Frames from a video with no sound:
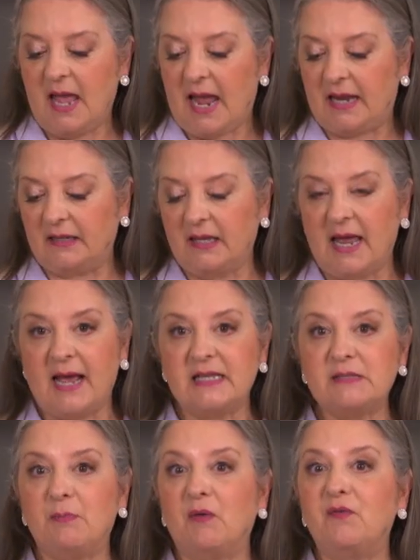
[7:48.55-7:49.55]
And
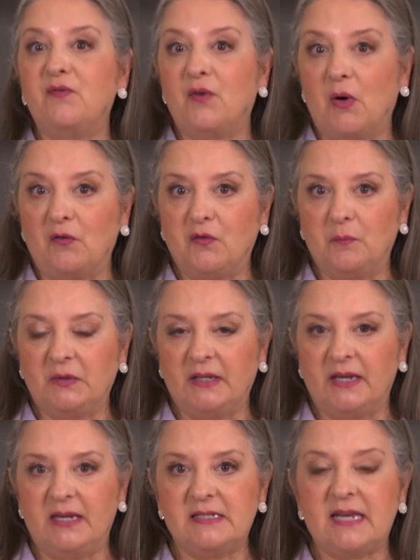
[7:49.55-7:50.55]
last but far from
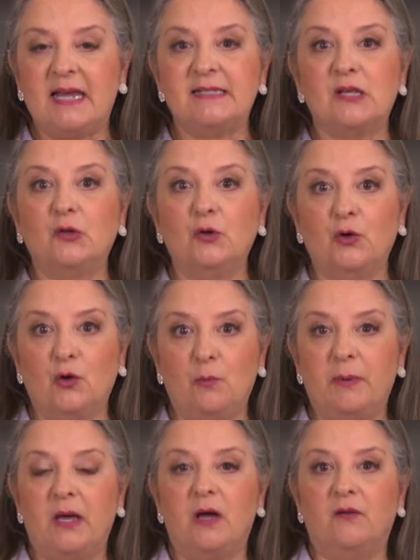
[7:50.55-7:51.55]
least is a little
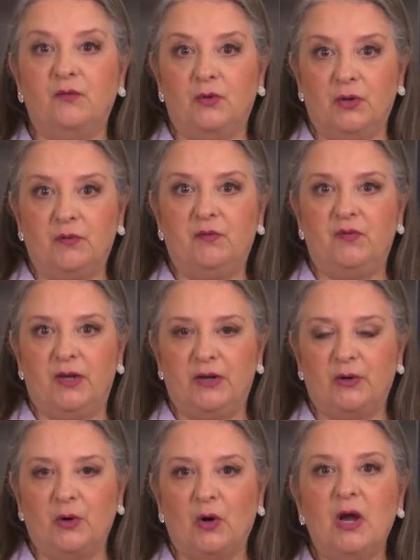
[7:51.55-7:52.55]
bit of good
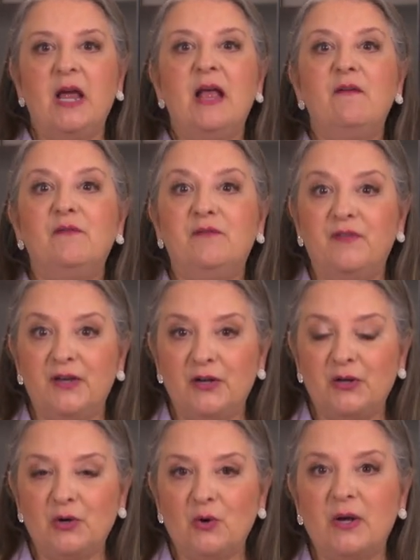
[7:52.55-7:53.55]
vinegar.
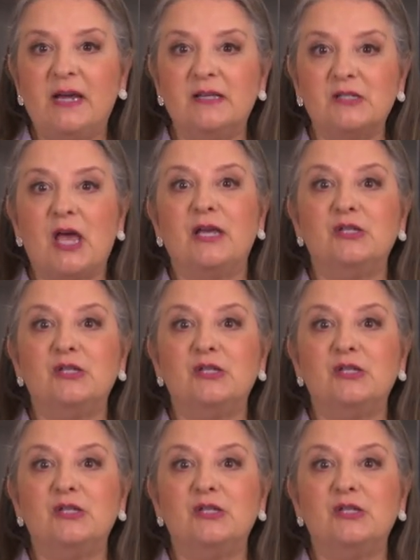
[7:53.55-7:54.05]
Vinegar is a